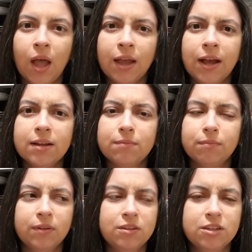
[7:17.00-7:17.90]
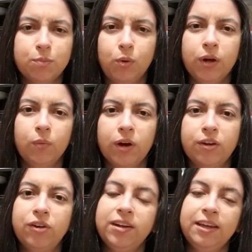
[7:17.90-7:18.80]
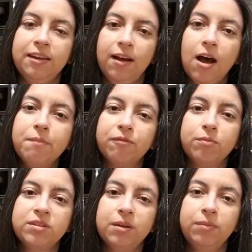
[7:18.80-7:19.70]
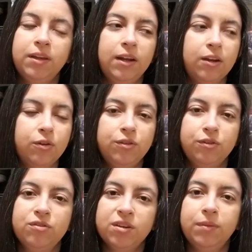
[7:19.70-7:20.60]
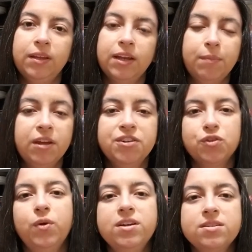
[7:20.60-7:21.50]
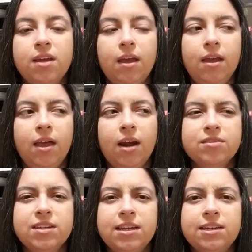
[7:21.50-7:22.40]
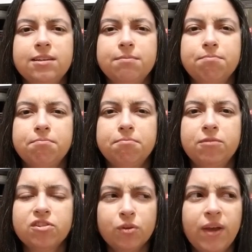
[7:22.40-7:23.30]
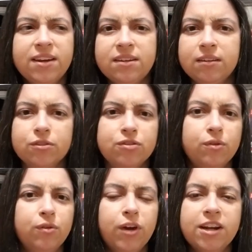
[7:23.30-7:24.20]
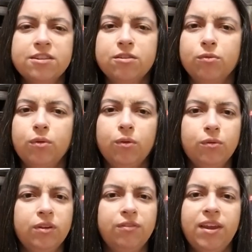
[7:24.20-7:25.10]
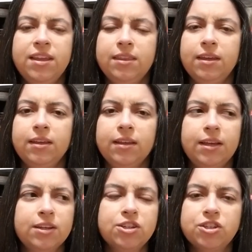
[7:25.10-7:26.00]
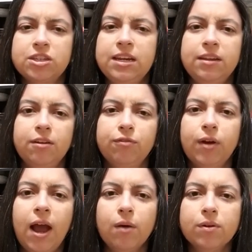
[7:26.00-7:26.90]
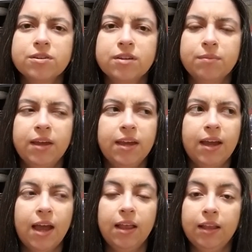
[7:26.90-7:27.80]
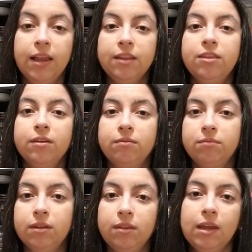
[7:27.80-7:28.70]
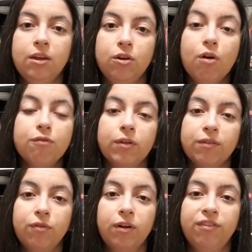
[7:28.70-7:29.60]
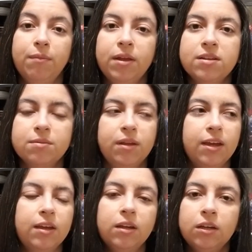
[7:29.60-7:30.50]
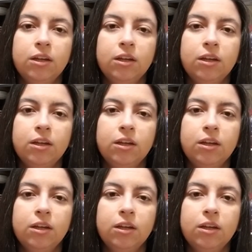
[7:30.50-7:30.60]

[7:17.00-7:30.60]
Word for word: I got to this point where I couldn't get up from something, I couldn't do something, like I made a choice. I was like, there's no ending there's no credits no roll of anything like it's just sitting there for hours i'm like i, I let the, the thing go for like 45 minutes i'm like